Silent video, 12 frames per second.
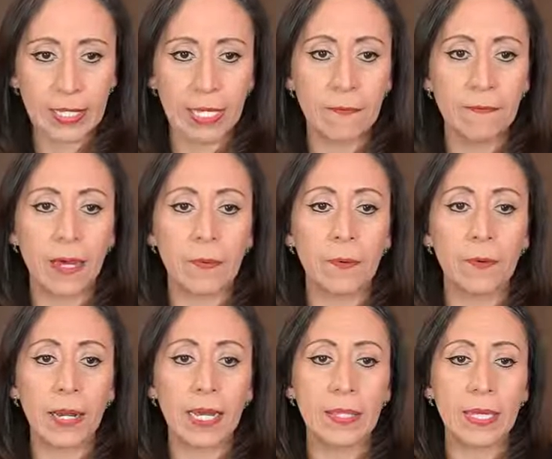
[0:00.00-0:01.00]
if I
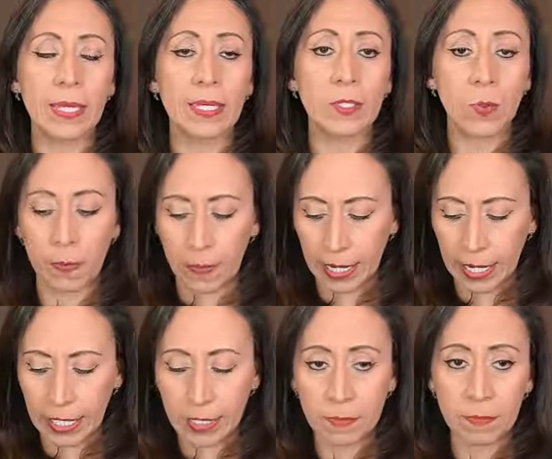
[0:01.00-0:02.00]
provide the square
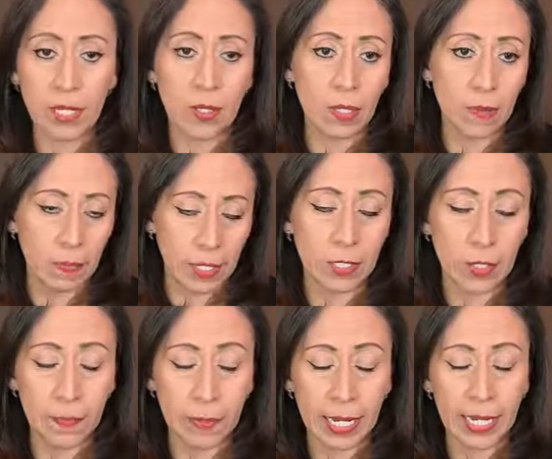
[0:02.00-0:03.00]

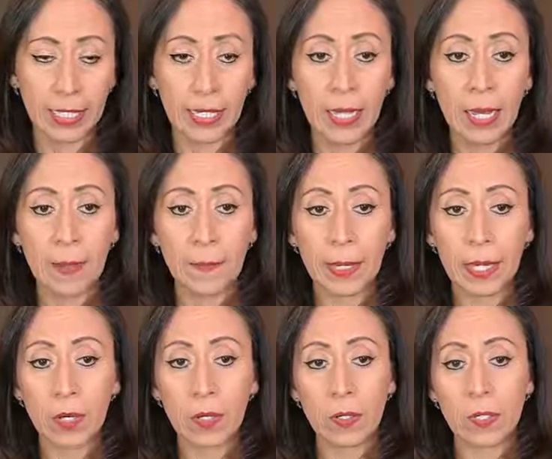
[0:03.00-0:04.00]
bracket,
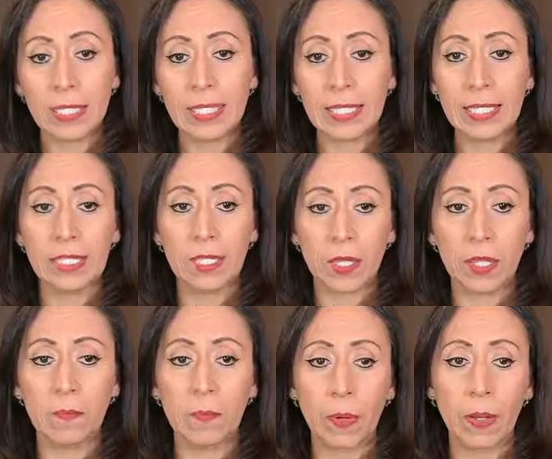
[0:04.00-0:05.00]
because this is
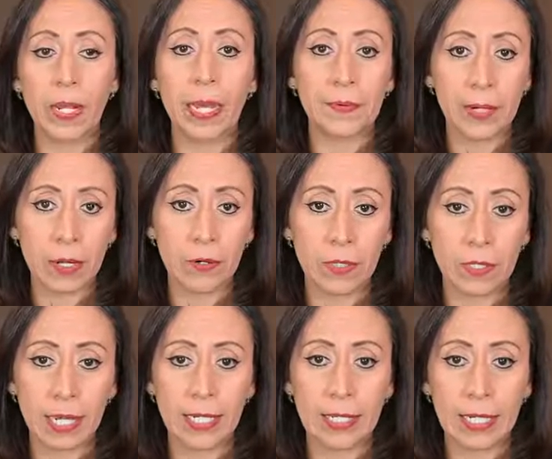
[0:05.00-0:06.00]
nothing but a record
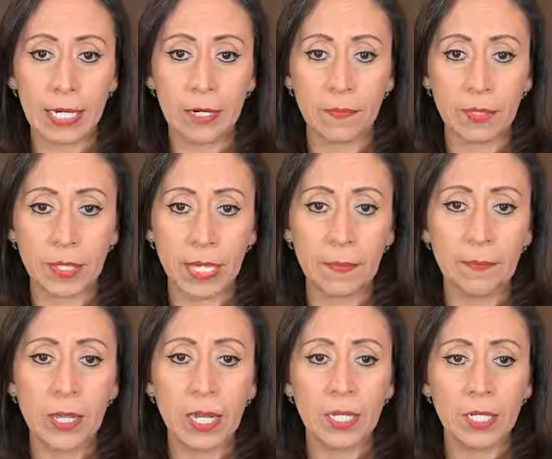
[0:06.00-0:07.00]
at the end of the day.
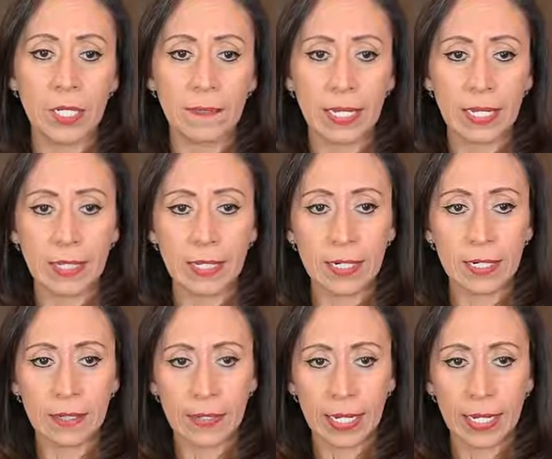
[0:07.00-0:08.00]
Shift Enter
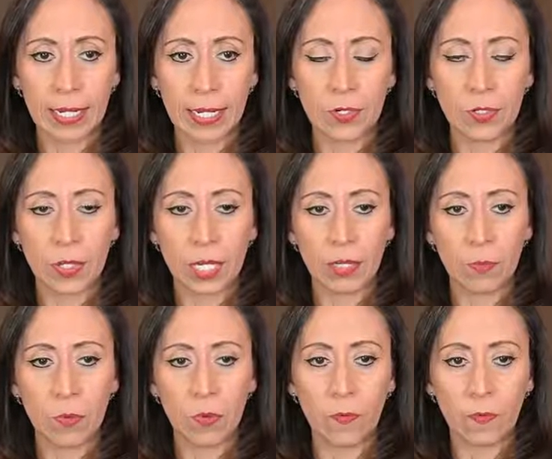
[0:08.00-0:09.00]
right here so I can
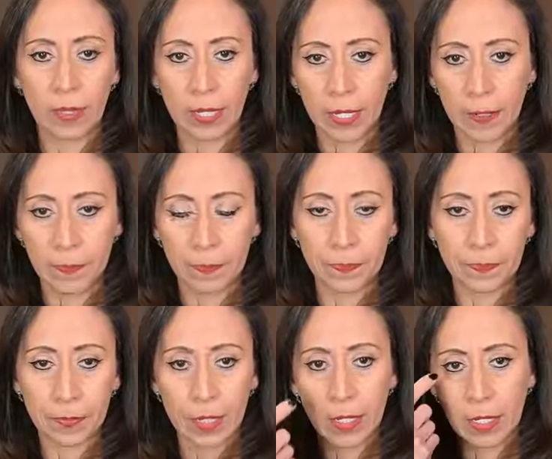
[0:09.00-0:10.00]
move the
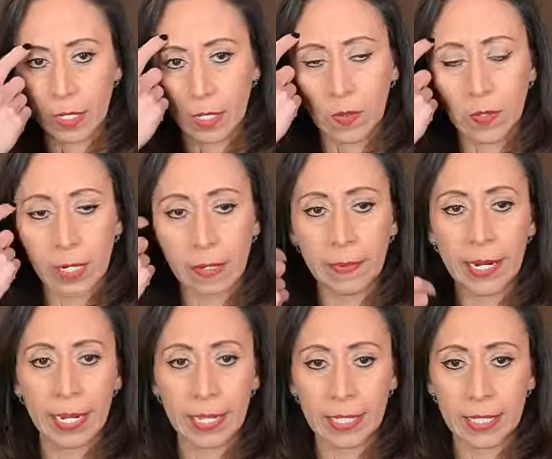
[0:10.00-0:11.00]
curly
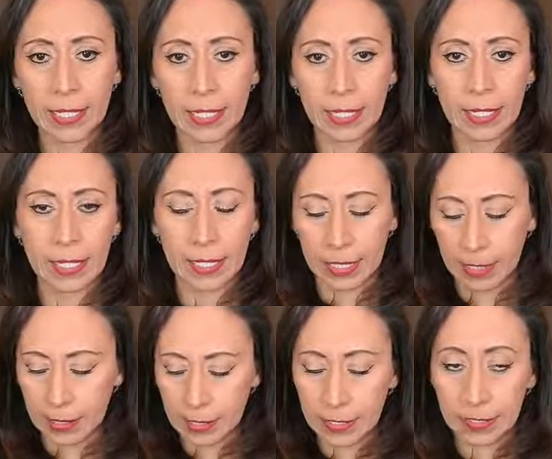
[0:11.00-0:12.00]
bracket
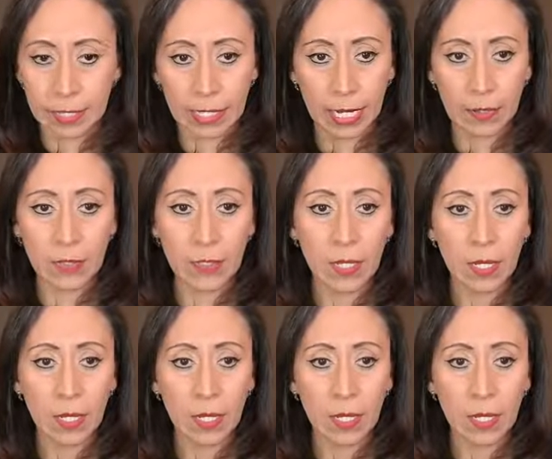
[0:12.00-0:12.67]
down.